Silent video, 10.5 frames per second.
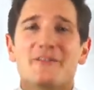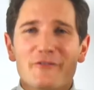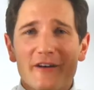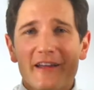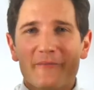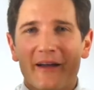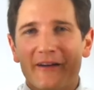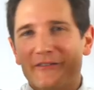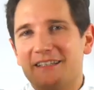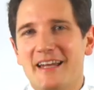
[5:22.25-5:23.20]

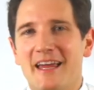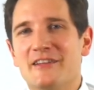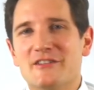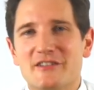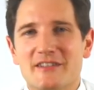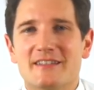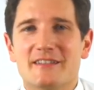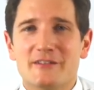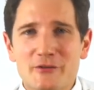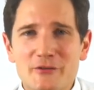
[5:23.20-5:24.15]
rear-mounted
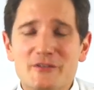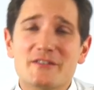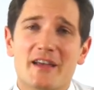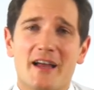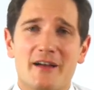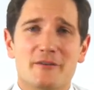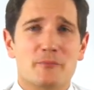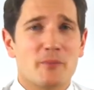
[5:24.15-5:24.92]
engines used to have a